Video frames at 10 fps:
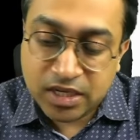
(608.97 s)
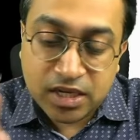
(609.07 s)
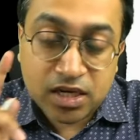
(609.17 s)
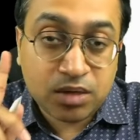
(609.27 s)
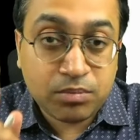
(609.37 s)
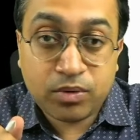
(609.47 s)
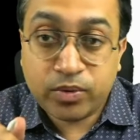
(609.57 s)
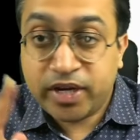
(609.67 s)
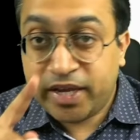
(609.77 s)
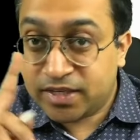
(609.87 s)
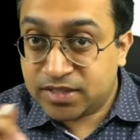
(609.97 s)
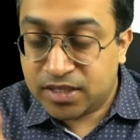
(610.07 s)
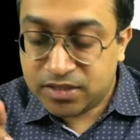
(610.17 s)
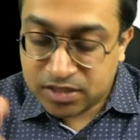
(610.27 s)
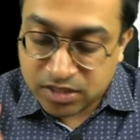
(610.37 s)
Number one,
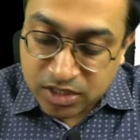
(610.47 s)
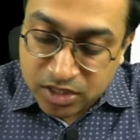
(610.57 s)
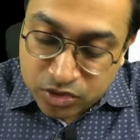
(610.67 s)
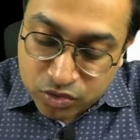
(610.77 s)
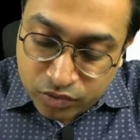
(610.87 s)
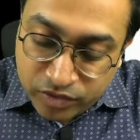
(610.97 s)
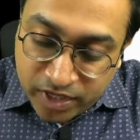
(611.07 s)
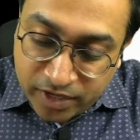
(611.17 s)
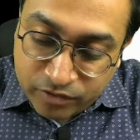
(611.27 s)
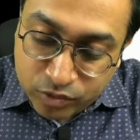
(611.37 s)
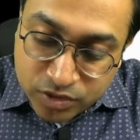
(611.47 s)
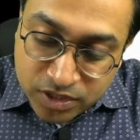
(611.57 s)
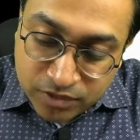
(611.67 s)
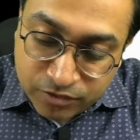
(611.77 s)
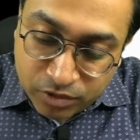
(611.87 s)
extensor. So we have to see
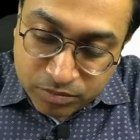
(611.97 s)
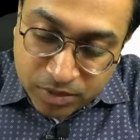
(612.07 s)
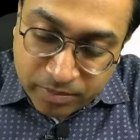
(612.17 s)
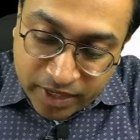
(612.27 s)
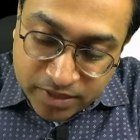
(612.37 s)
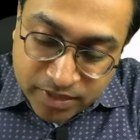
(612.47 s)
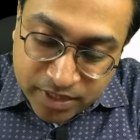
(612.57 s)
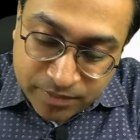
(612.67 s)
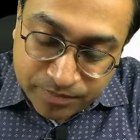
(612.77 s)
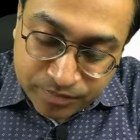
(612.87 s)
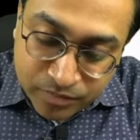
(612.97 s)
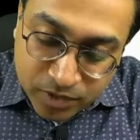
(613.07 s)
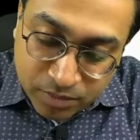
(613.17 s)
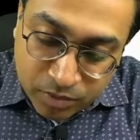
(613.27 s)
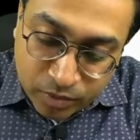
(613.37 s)
from the back side,
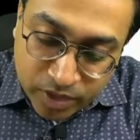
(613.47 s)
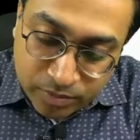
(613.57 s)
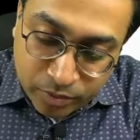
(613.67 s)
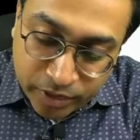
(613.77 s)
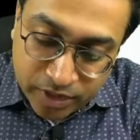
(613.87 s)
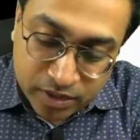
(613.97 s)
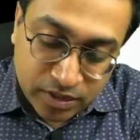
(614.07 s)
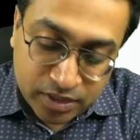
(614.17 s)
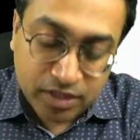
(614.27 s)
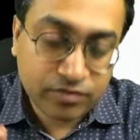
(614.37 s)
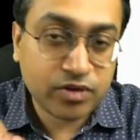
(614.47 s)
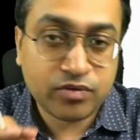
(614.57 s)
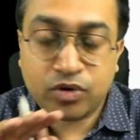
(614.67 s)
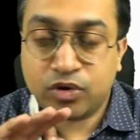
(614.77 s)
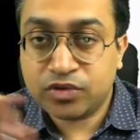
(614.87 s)
number one point. Okay, we will
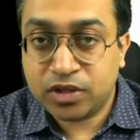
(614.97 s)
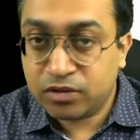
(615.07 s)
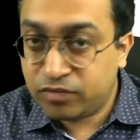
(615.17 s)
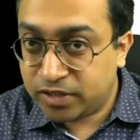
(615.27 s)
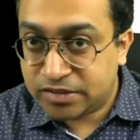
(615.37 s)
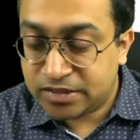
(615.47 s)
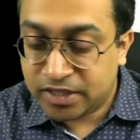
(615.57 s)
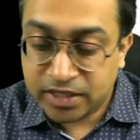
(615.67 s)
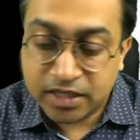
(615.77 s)
not see in the flexor side.